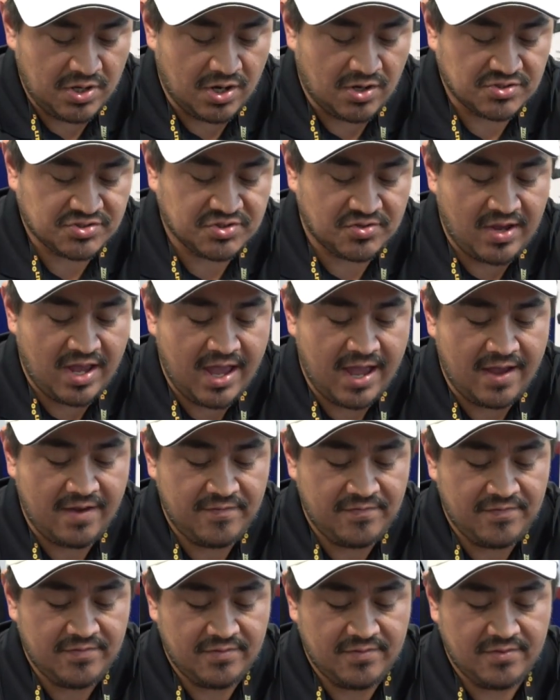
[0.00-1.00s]
also have
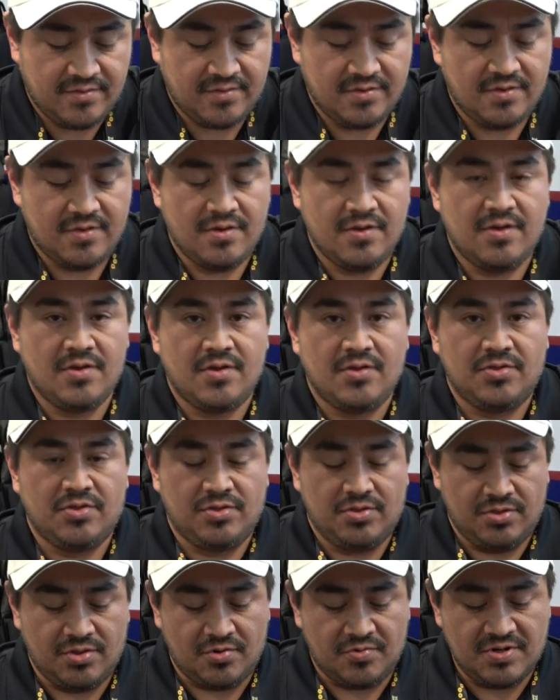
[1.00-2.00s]

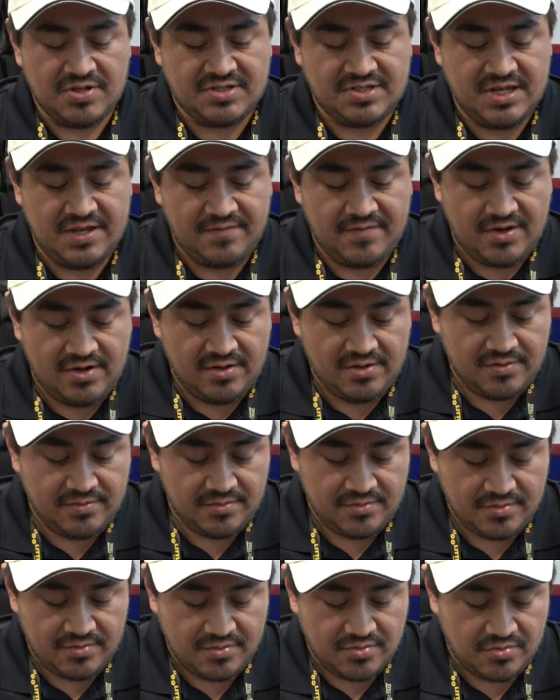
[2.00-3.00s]
the receiver,
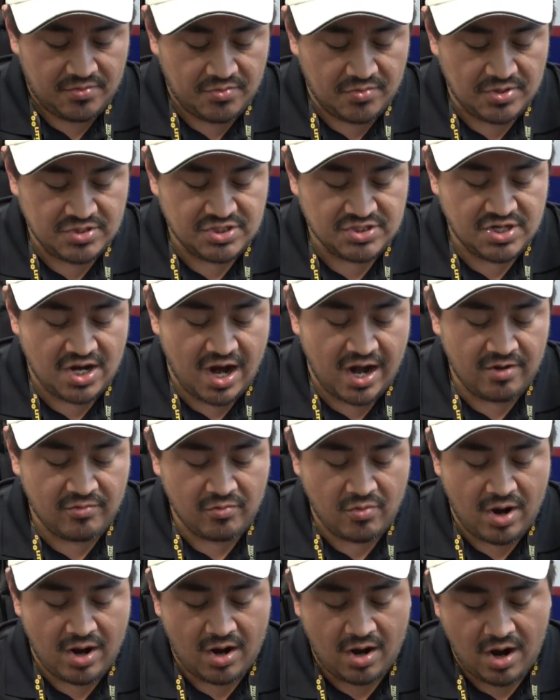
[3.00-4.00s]
which is
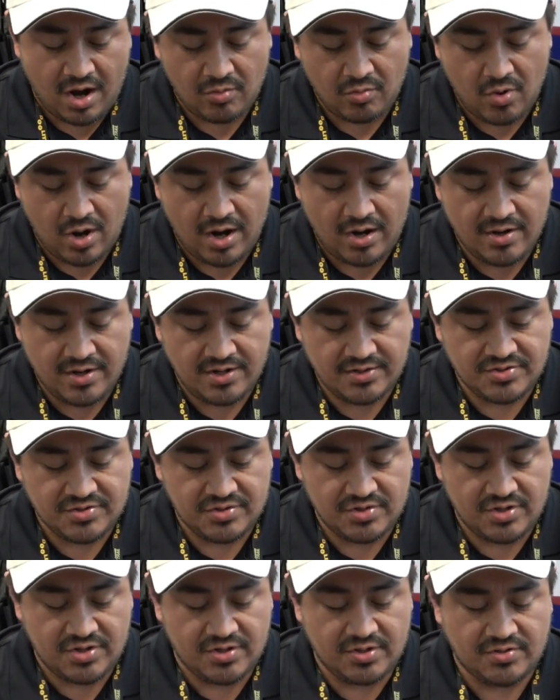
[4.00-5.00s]
hardwired into
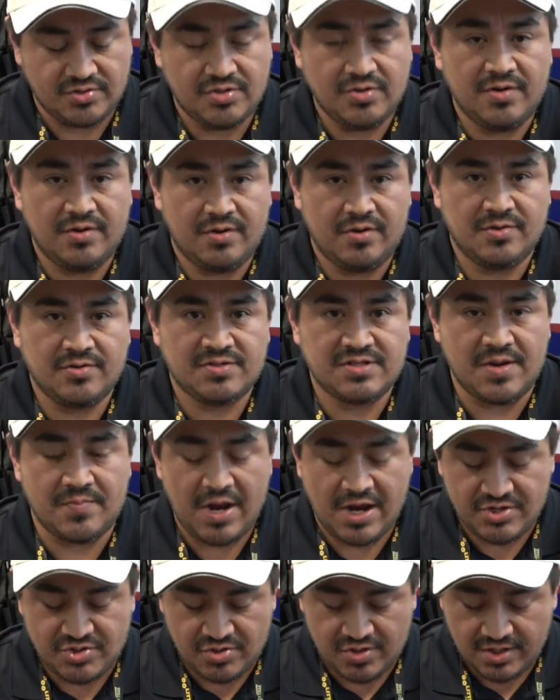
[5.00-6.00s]
your
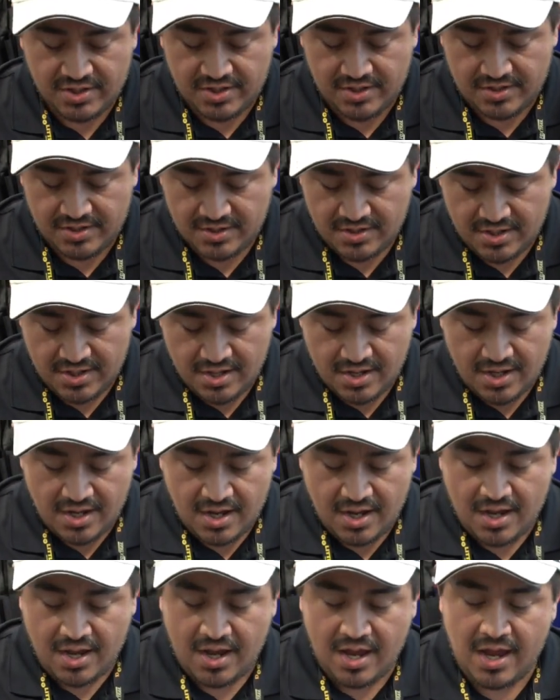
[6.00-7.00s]
semi-truck.
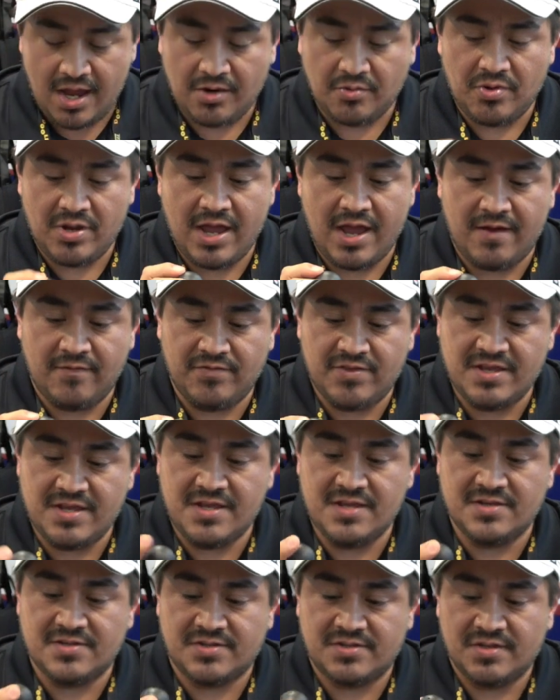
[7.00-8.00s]
And we have
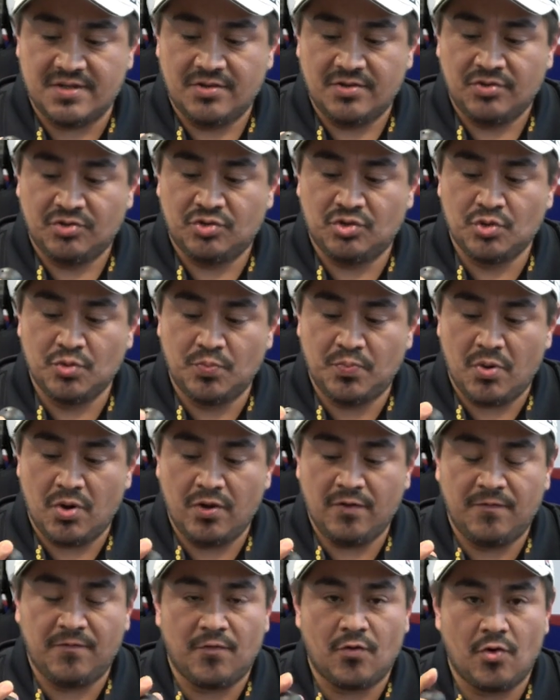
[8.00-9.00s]
these
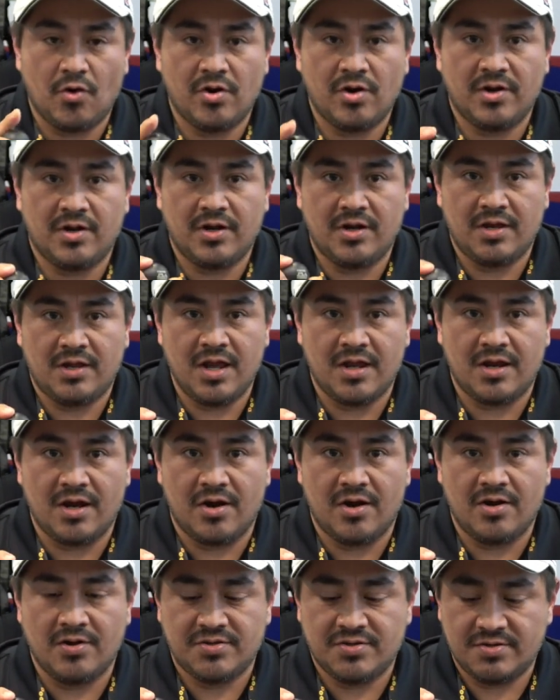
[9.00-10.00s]
2.4
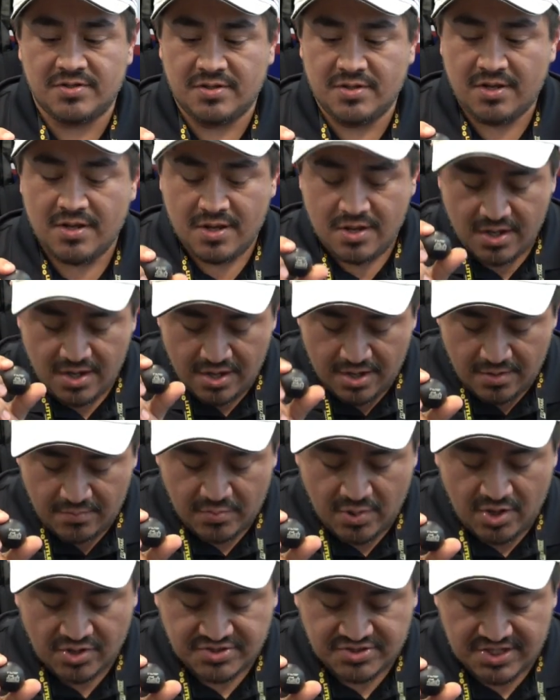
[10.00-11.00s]
gigahertz
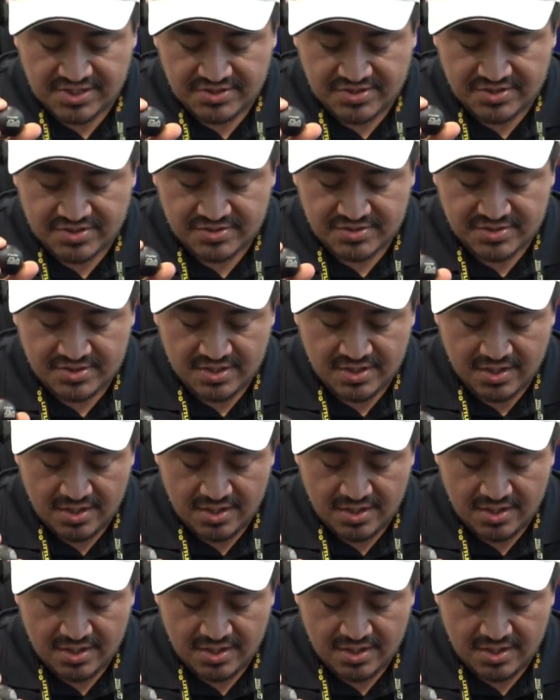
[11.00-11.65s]
ball sensors.